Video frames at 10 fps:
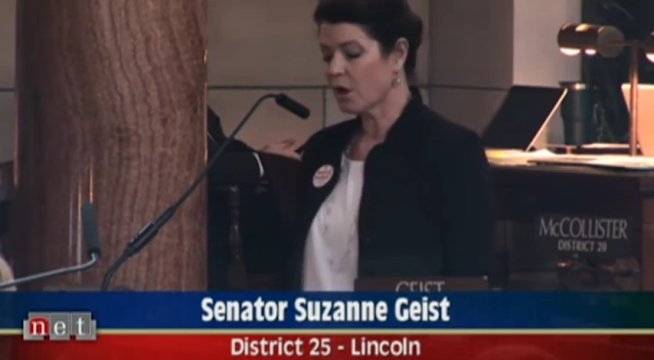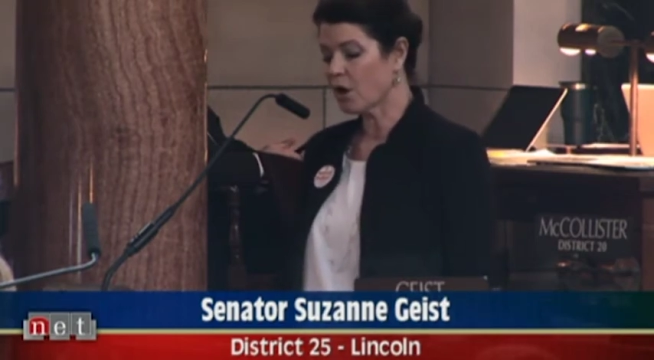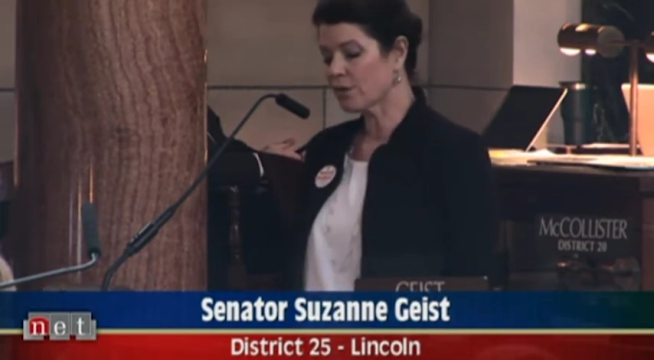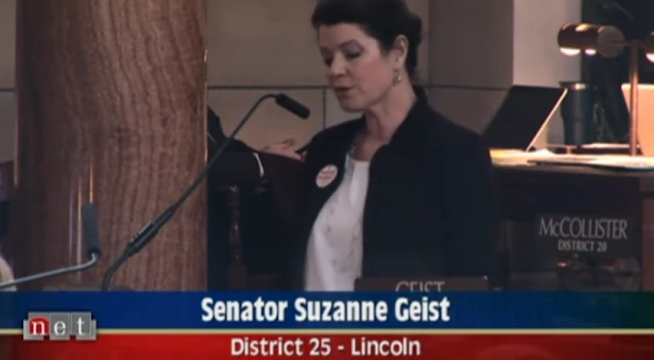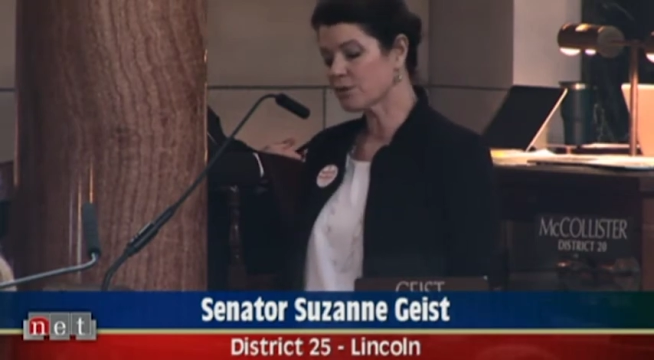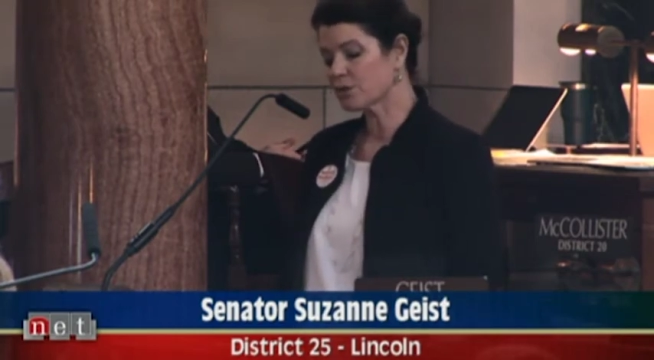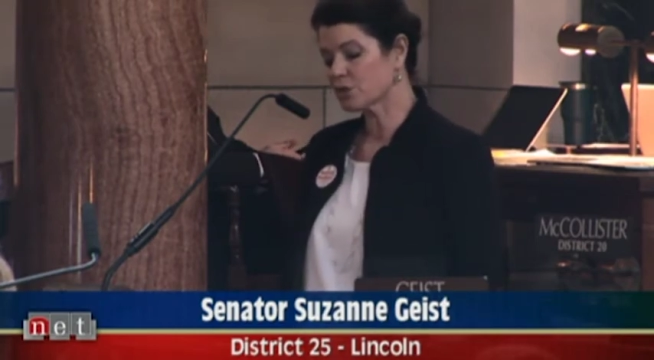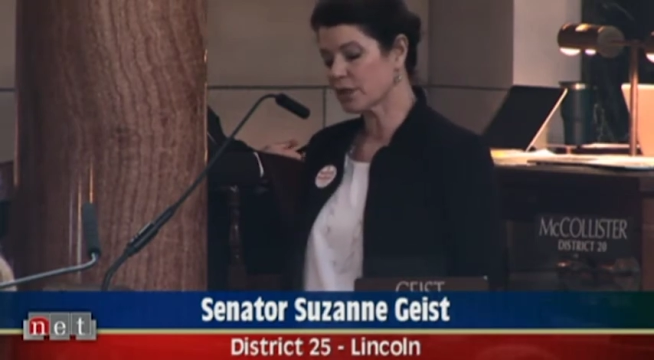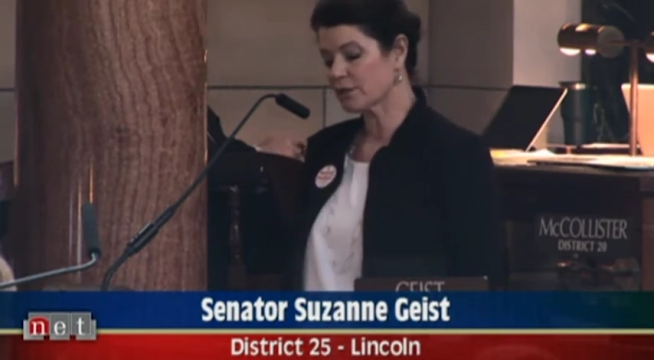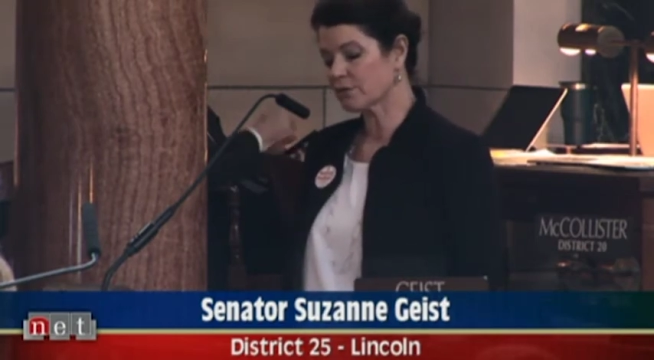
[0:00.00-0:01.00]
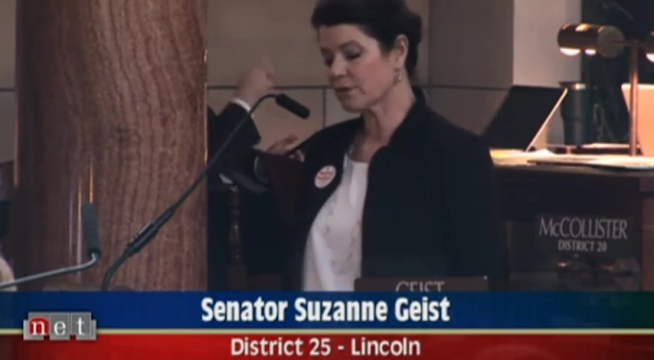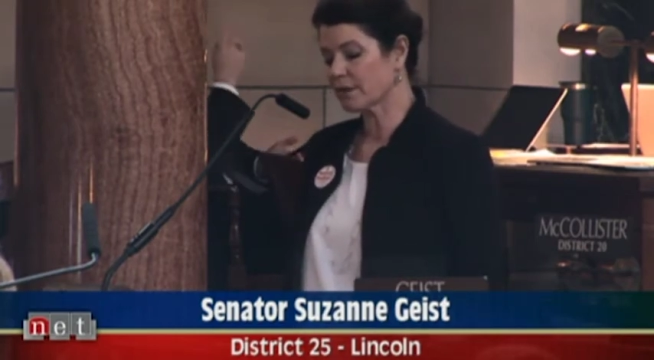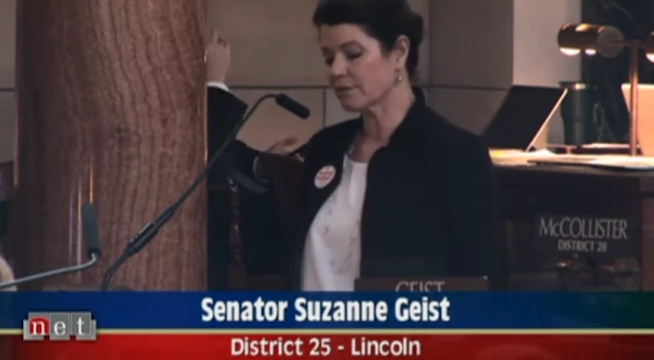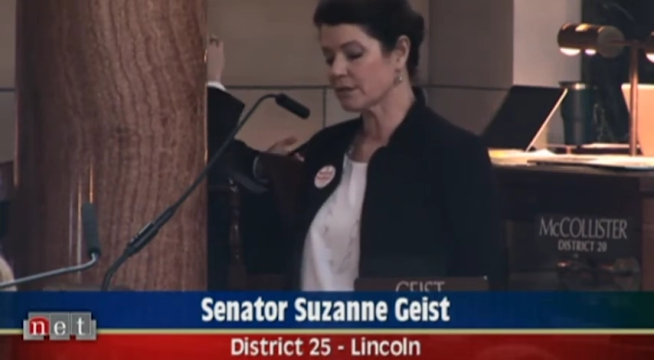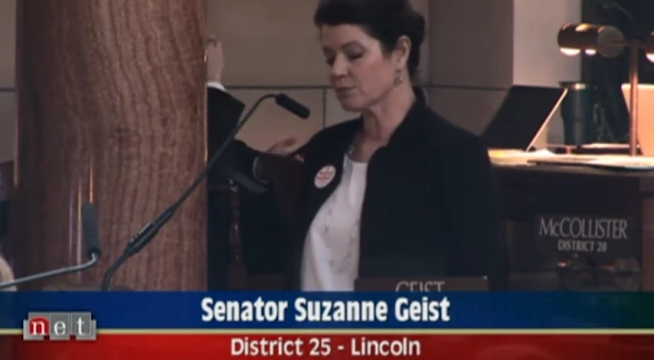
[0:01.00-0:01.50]
Although the gender
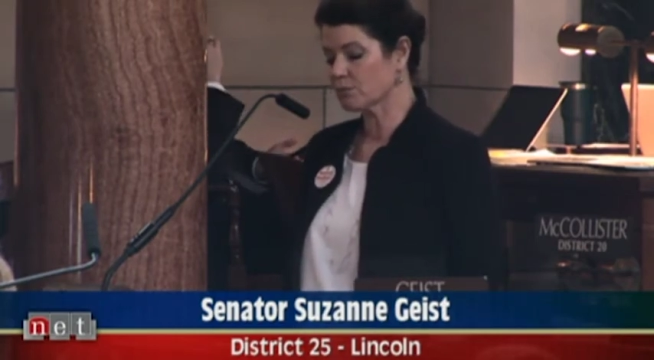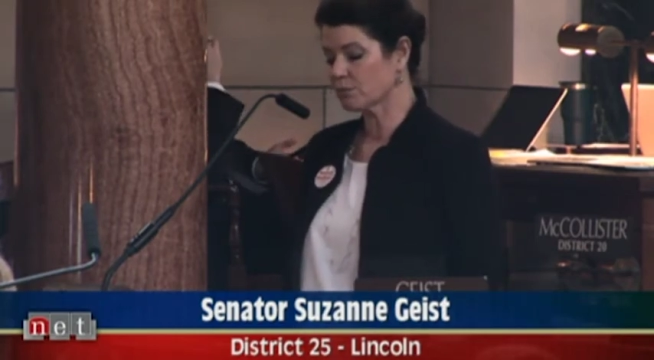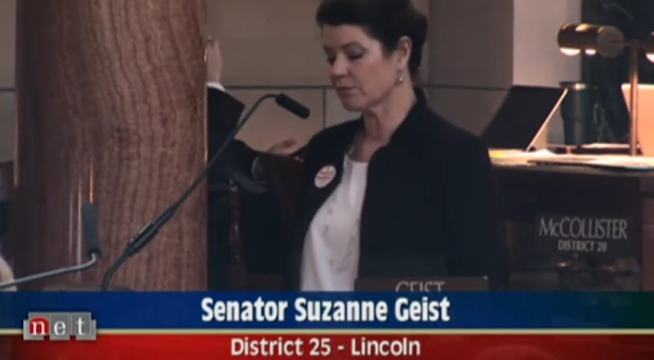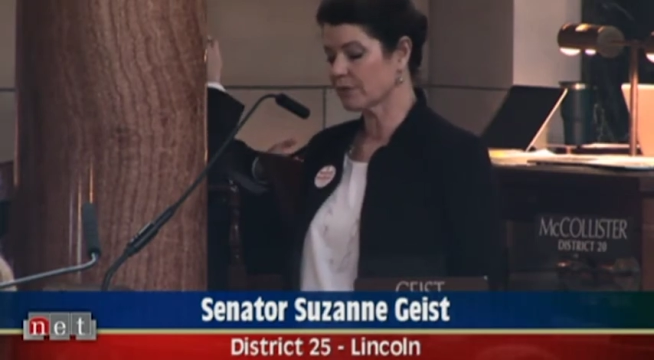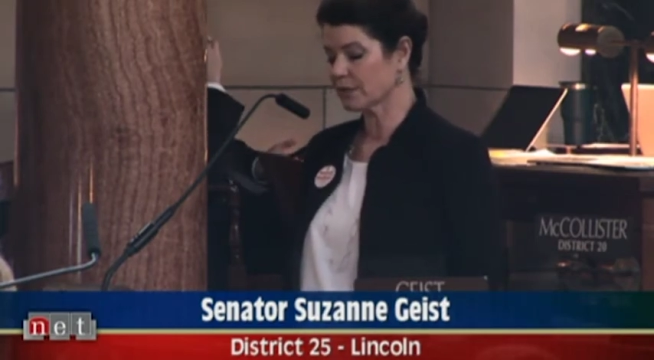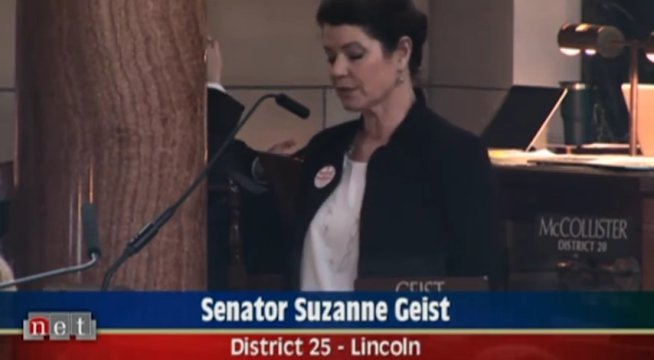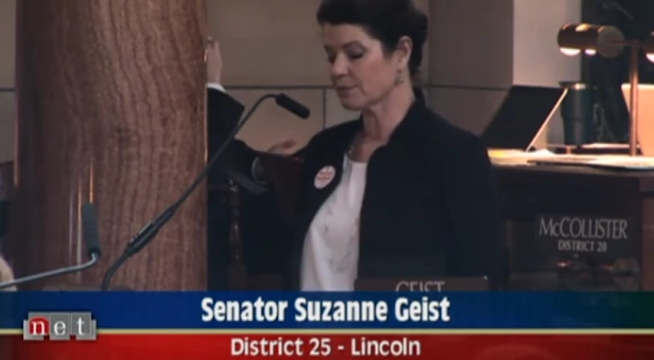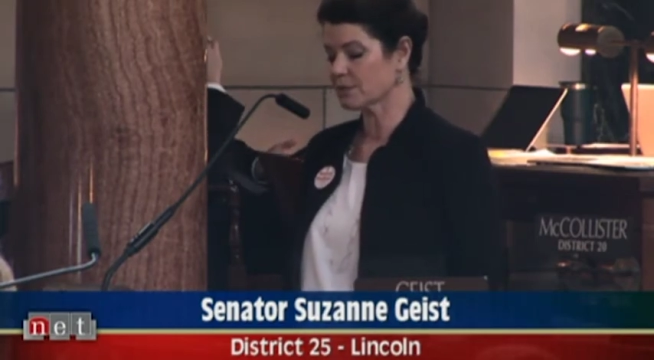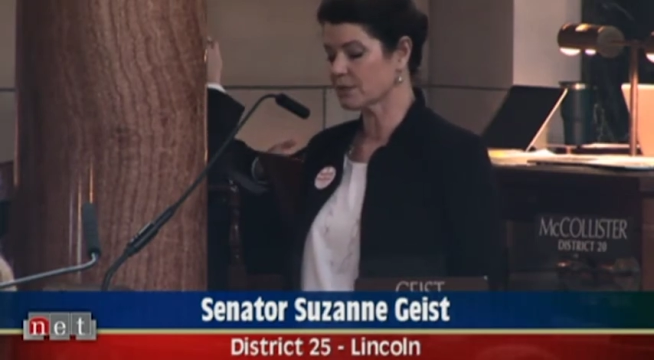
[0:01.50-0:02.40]
of these victims